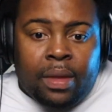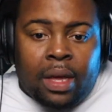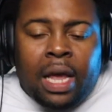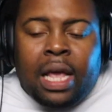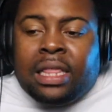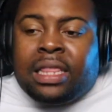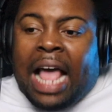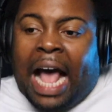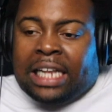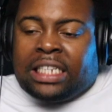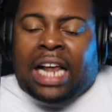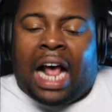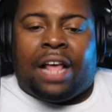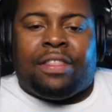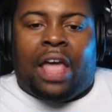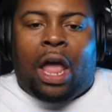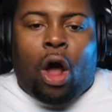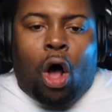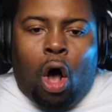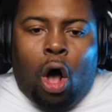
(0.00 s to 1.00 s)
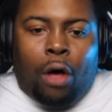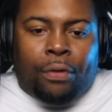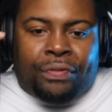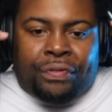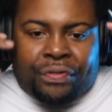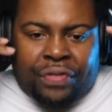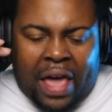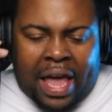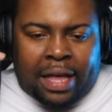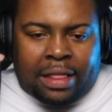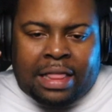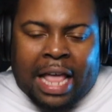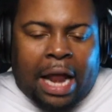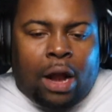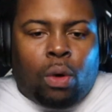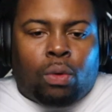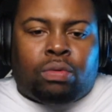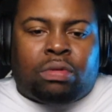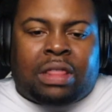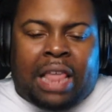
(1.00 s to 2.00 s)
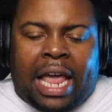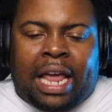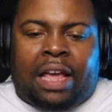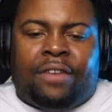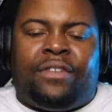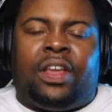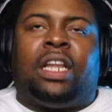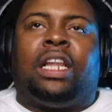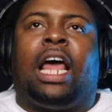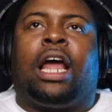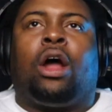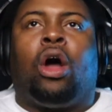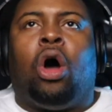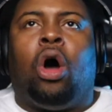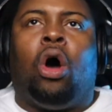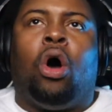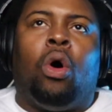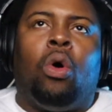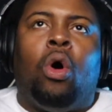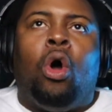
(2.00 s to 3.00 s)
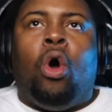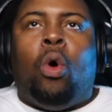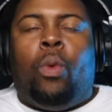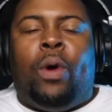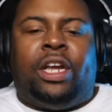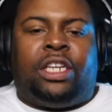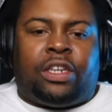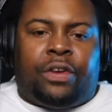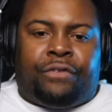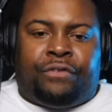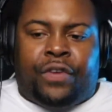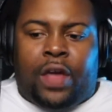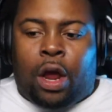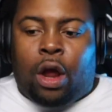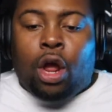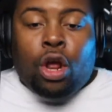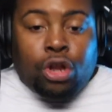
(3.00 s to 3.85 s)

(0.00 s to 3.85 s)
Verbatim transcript: That's how they all think. They don't think of it like, oh, we should fear.